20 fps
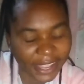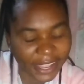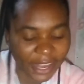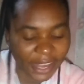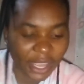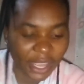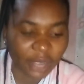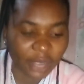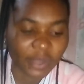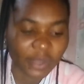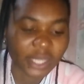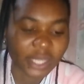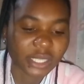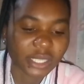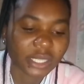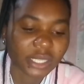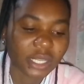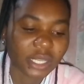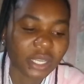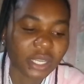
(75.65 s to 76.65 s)
and I was
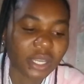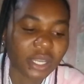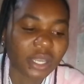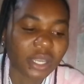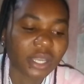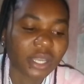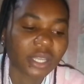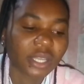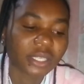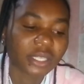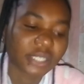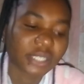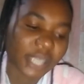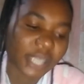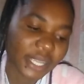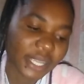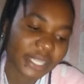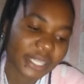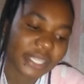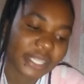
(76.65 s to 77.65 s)

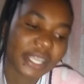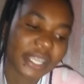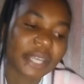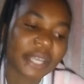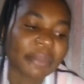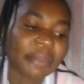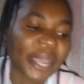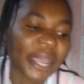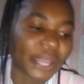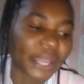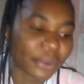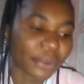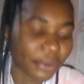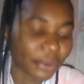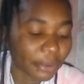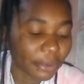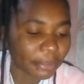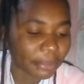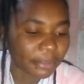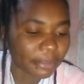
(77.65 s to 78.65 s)
just in my
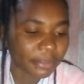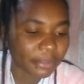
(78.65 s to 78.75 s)
room